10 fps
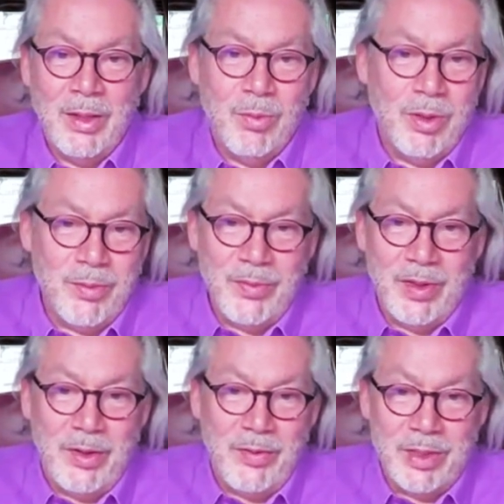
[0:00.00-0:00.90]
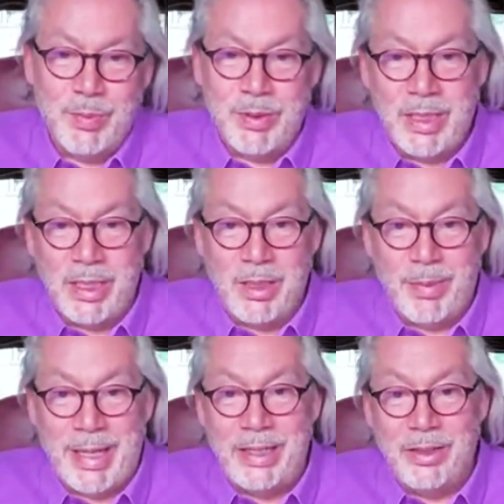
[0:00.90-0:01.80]
well you know this particular
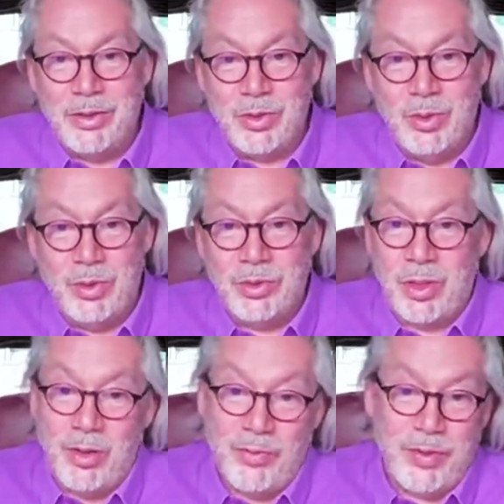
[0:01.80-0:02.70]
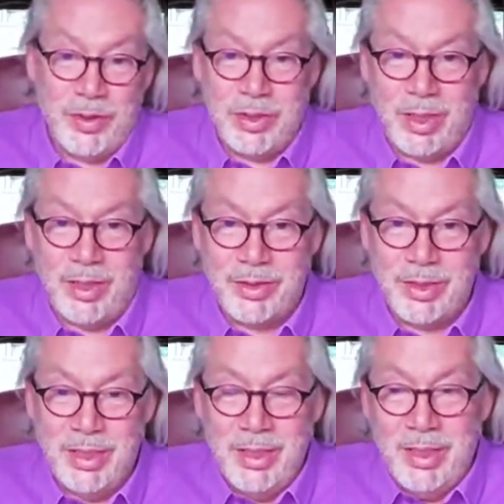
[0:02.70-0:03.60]
bank scores off the
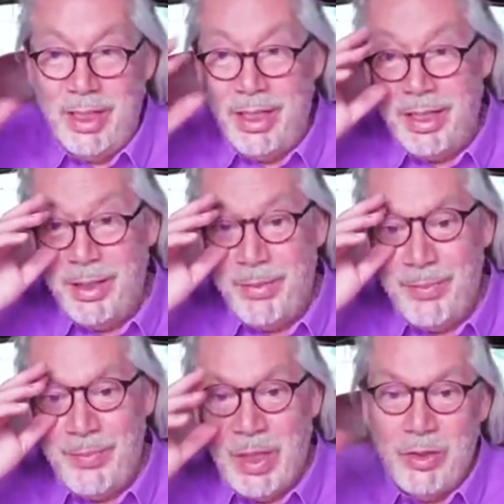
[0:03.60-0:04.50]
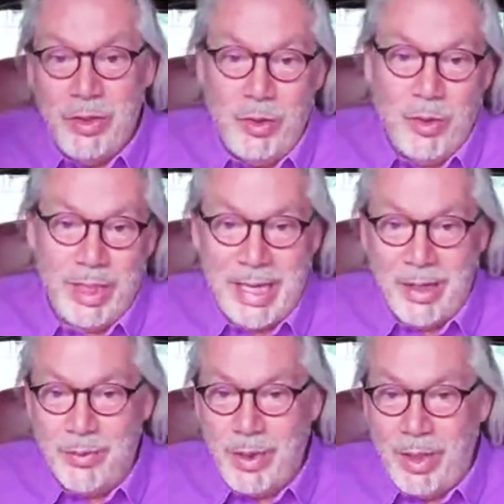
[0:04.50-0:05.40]
charts um, new
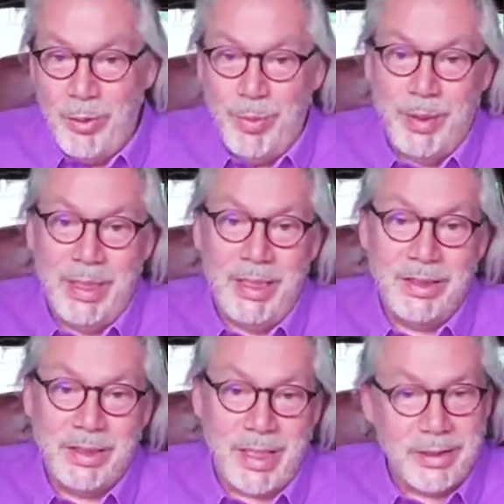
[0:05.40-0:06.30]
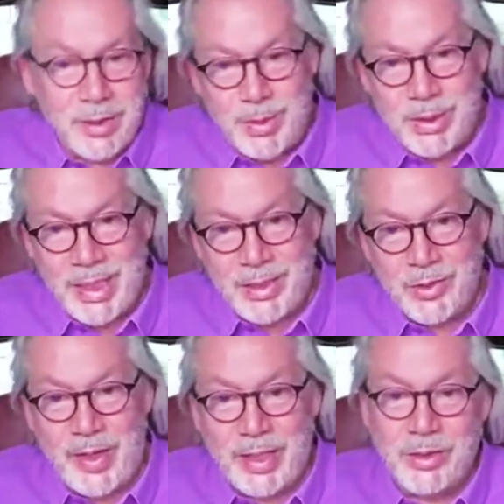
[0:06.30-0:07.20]
account openings customer
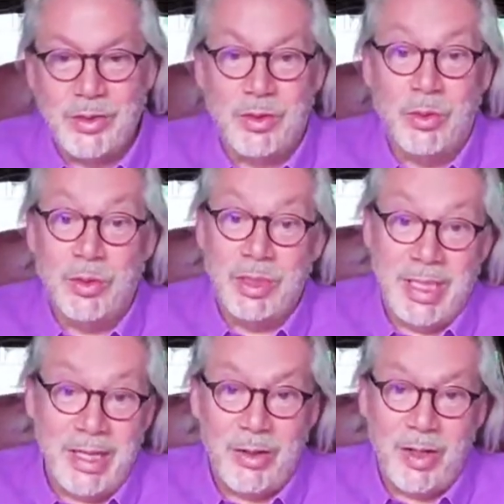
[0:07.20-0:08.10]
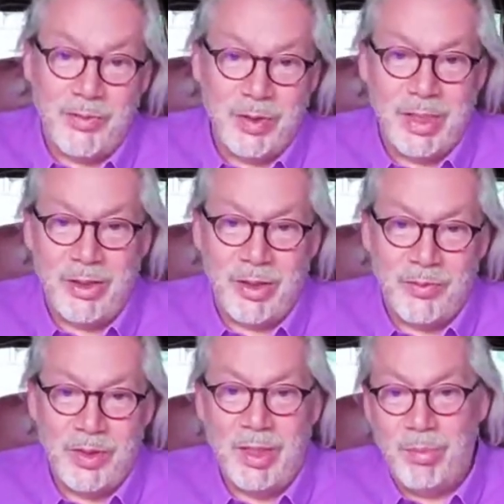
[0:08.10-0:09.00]
satisfaction scores year after year
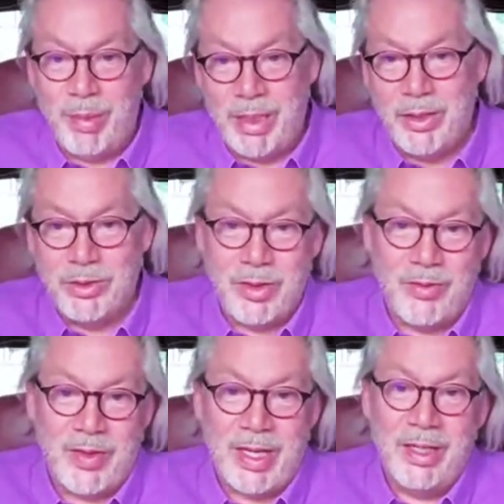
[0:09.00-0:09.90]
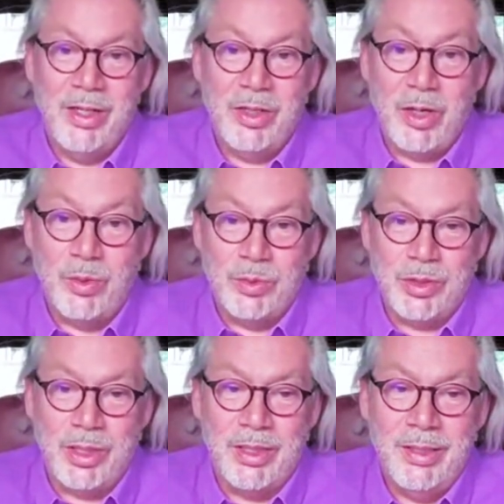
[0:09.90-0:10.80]
after year because of that
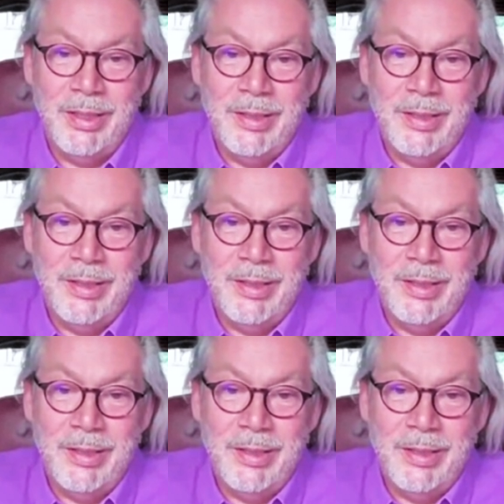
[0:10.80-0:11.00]
culture,